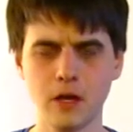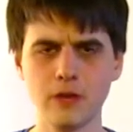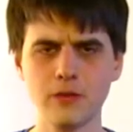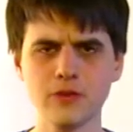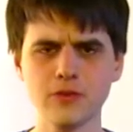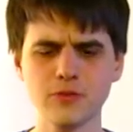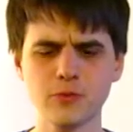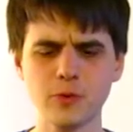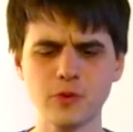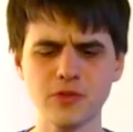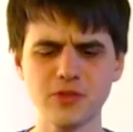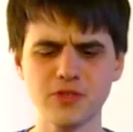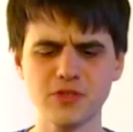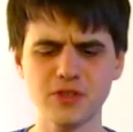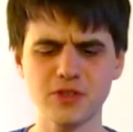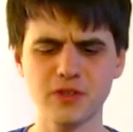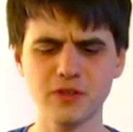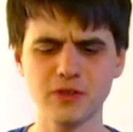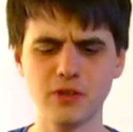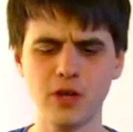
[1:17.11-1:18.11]
This
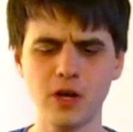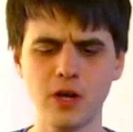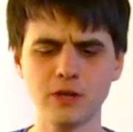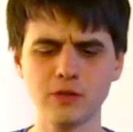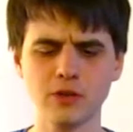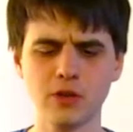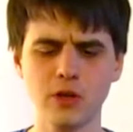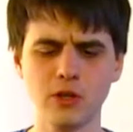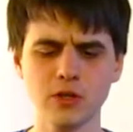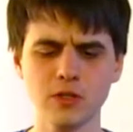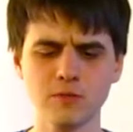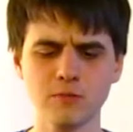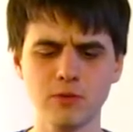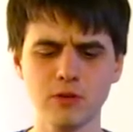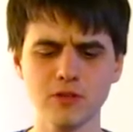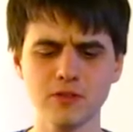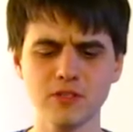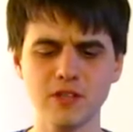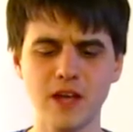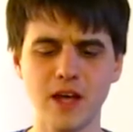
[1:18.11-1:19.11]
was $9
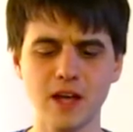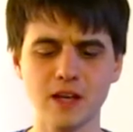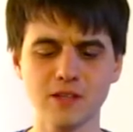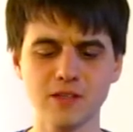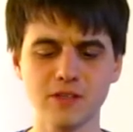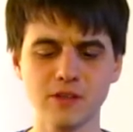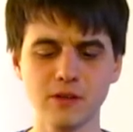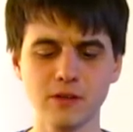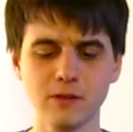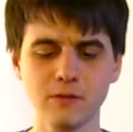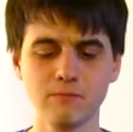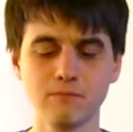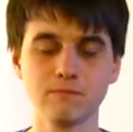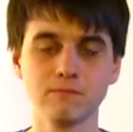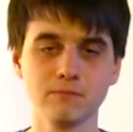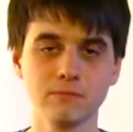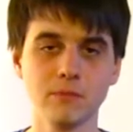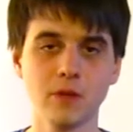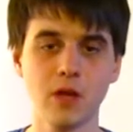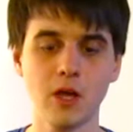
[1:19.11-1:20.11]
plus tax, so
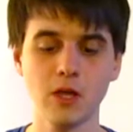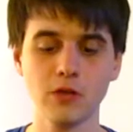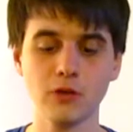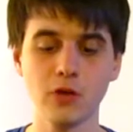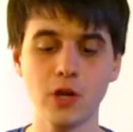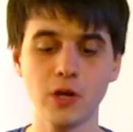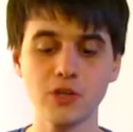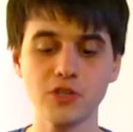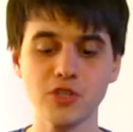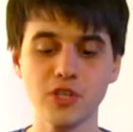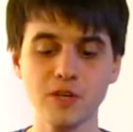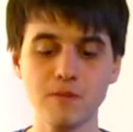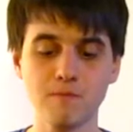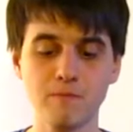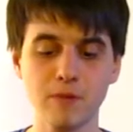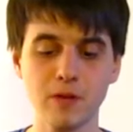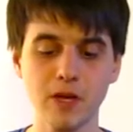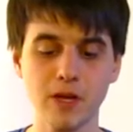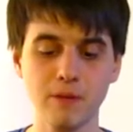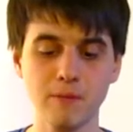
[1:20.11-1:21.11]
not a
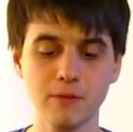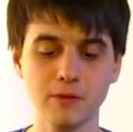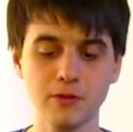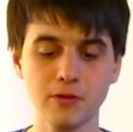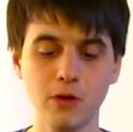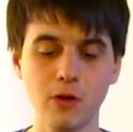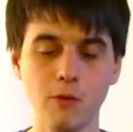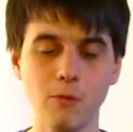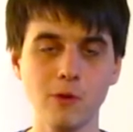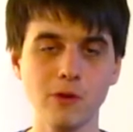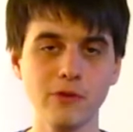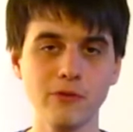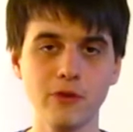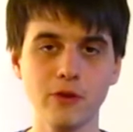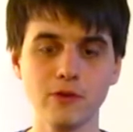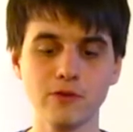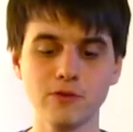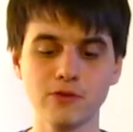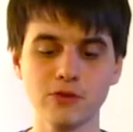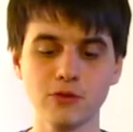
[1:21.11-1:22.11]
cheap beer, but not one of
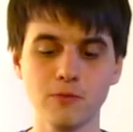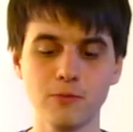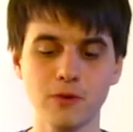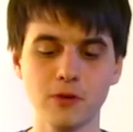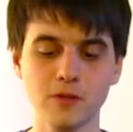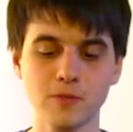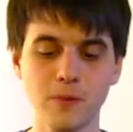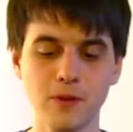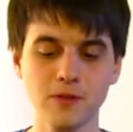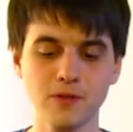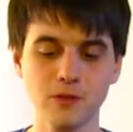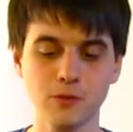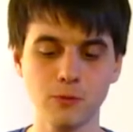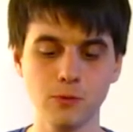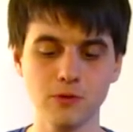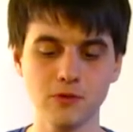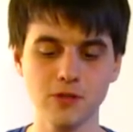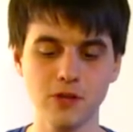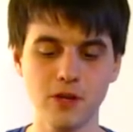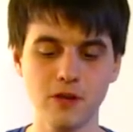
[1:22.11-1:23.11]
those super expensive
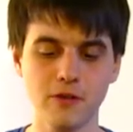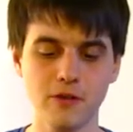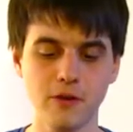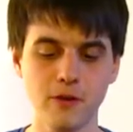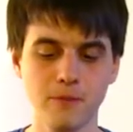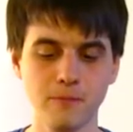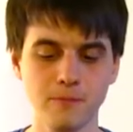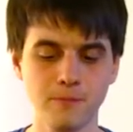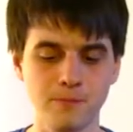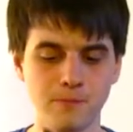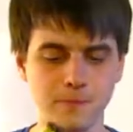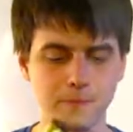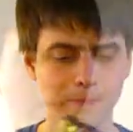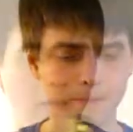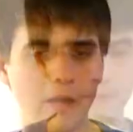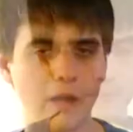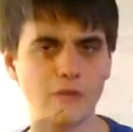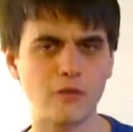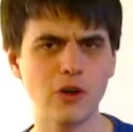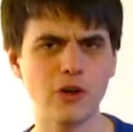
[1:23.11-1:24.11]
ones either.
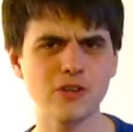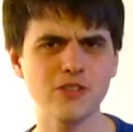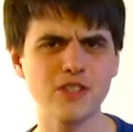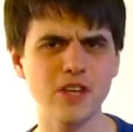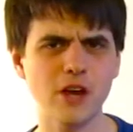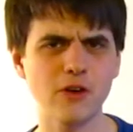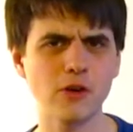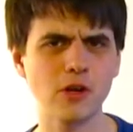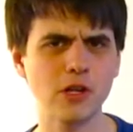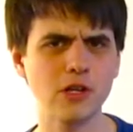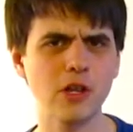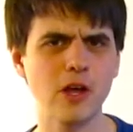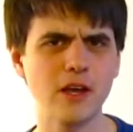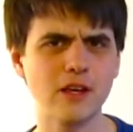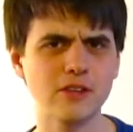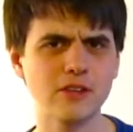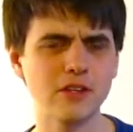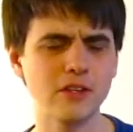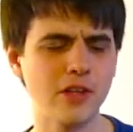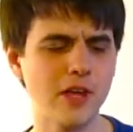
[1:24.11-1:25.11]
I've got to say I really
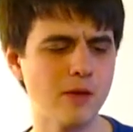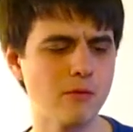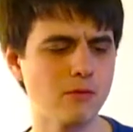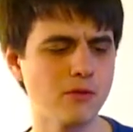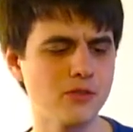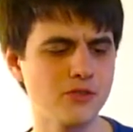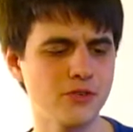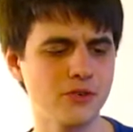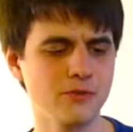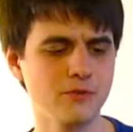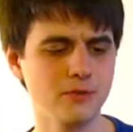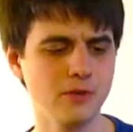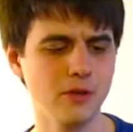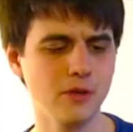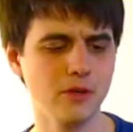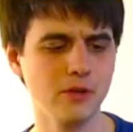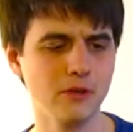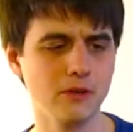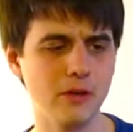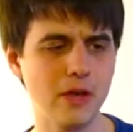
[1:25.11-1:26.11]
like the labels
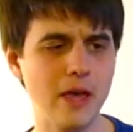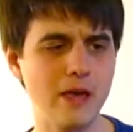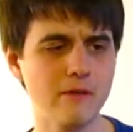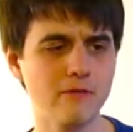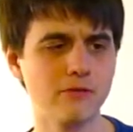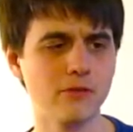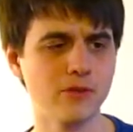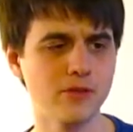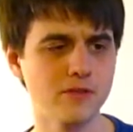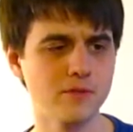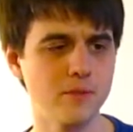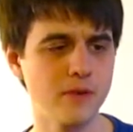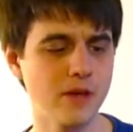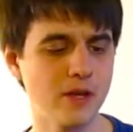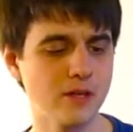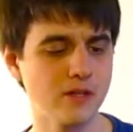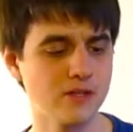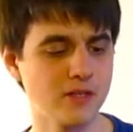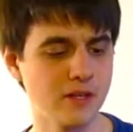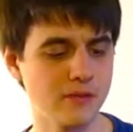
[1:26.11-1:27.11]
on Avery's
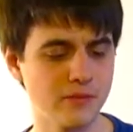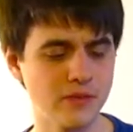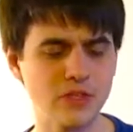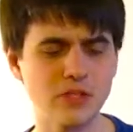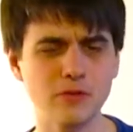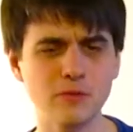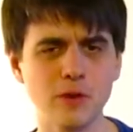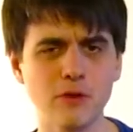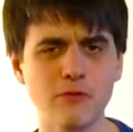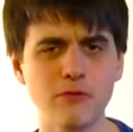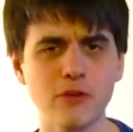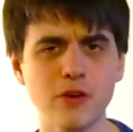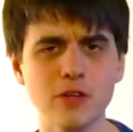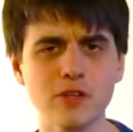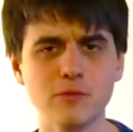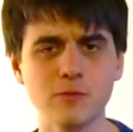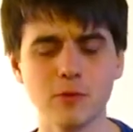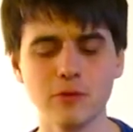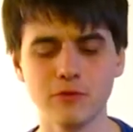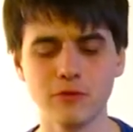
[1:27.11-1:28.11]
beers, and this is my
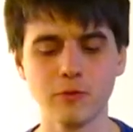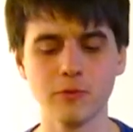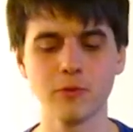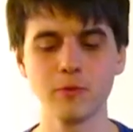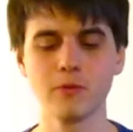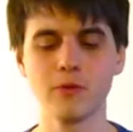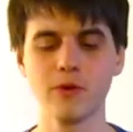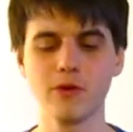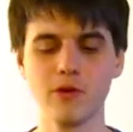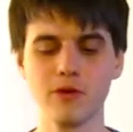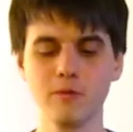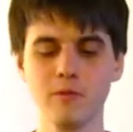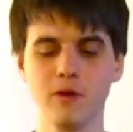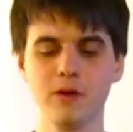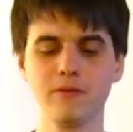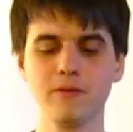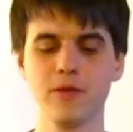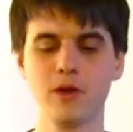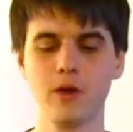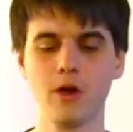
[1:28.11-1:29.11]
first one from the brewery,
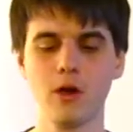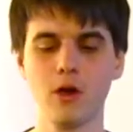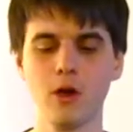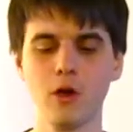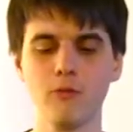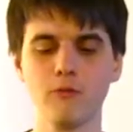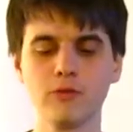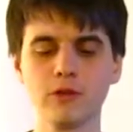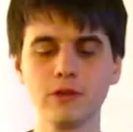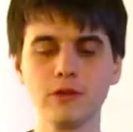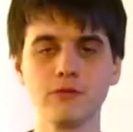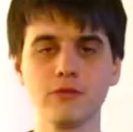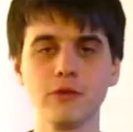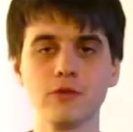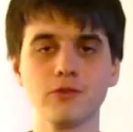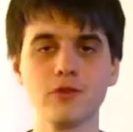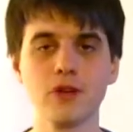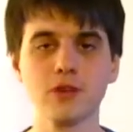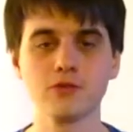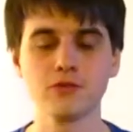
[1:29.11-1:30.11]
but hopefully in the
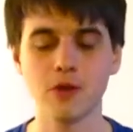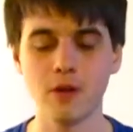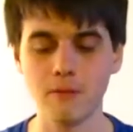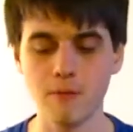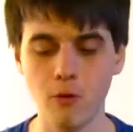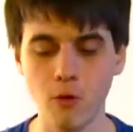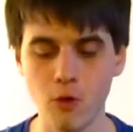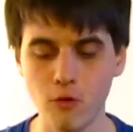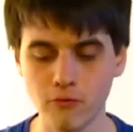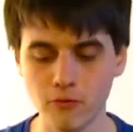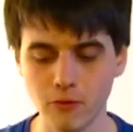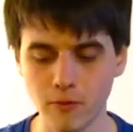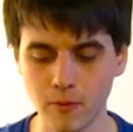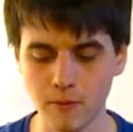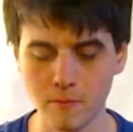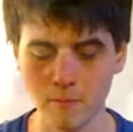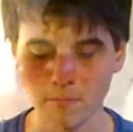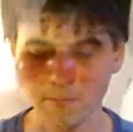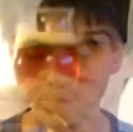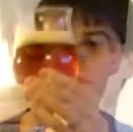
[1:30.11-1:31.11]
future I'll try more from
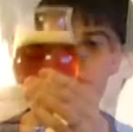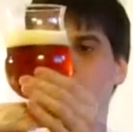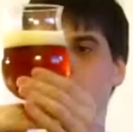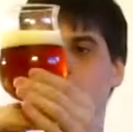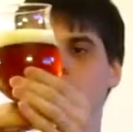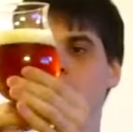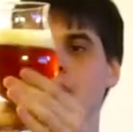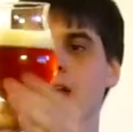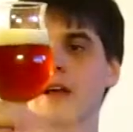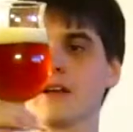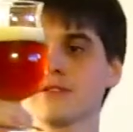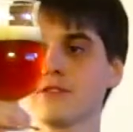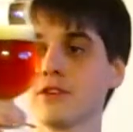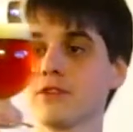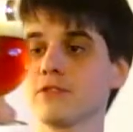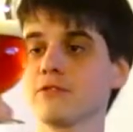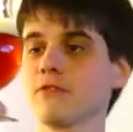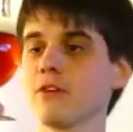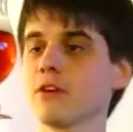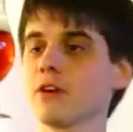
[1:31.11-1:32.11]
them. Okay, so
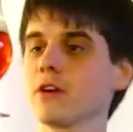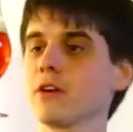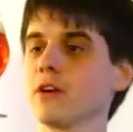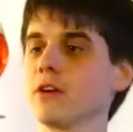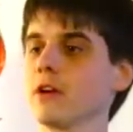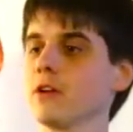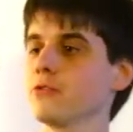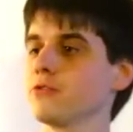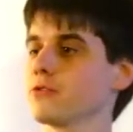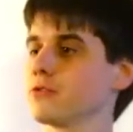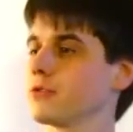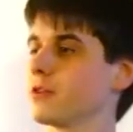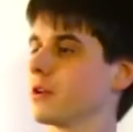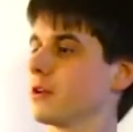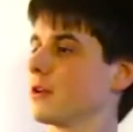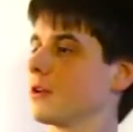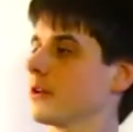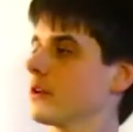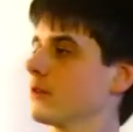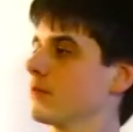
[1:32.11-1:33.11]
it's a very
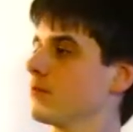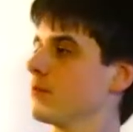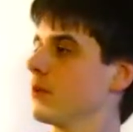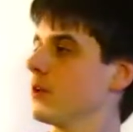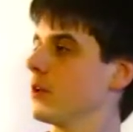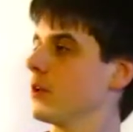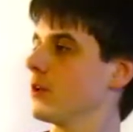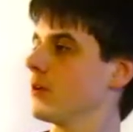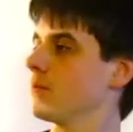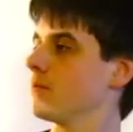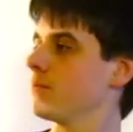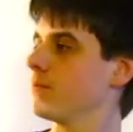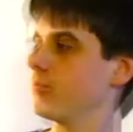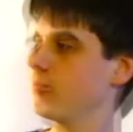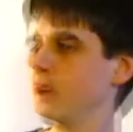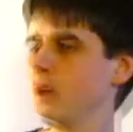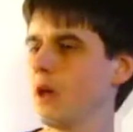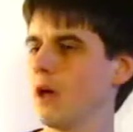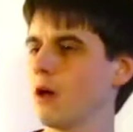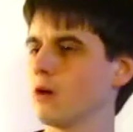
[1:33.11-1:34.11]
interesting looking beer.
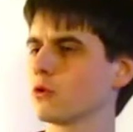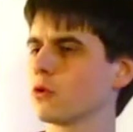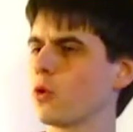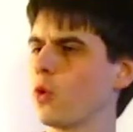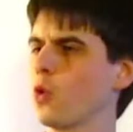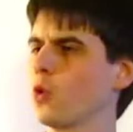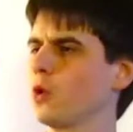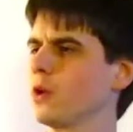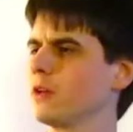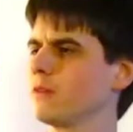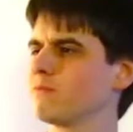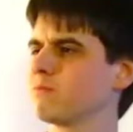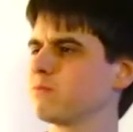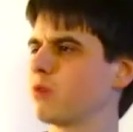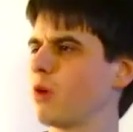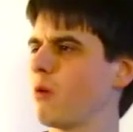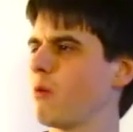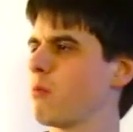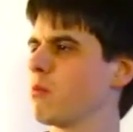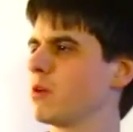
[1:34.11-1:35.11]
I would call it
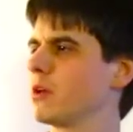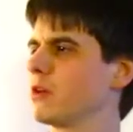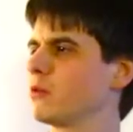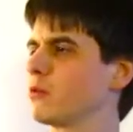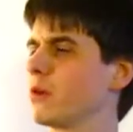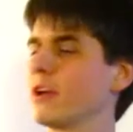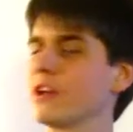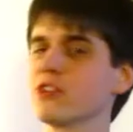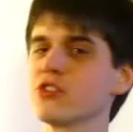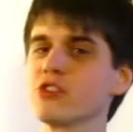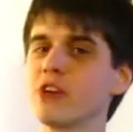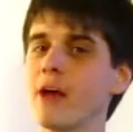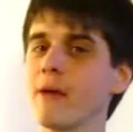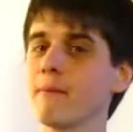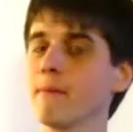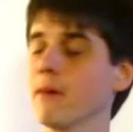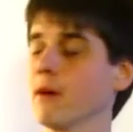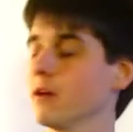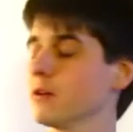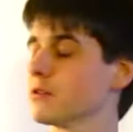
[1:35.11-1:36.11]
probably reddish
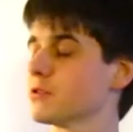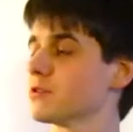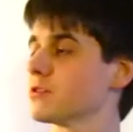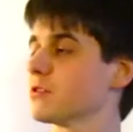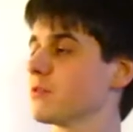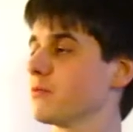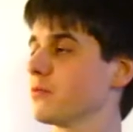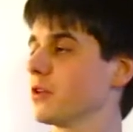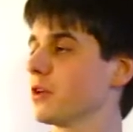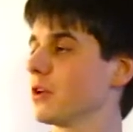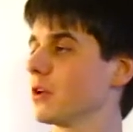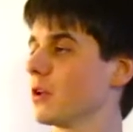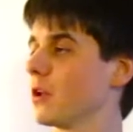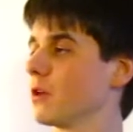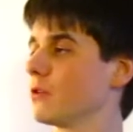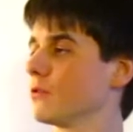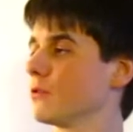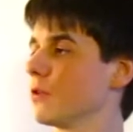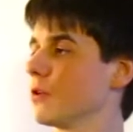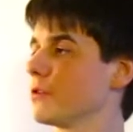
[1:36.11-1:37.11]
amber, something
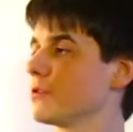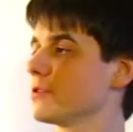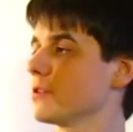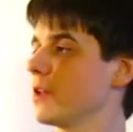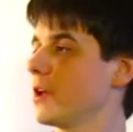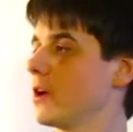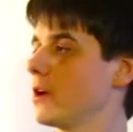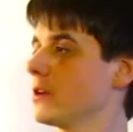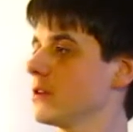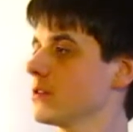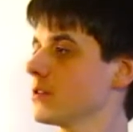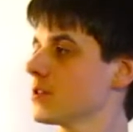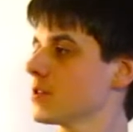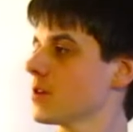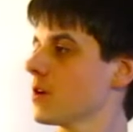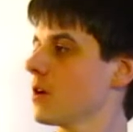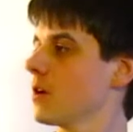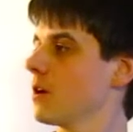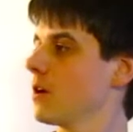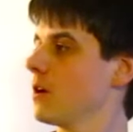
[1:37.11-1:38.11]
along those lines.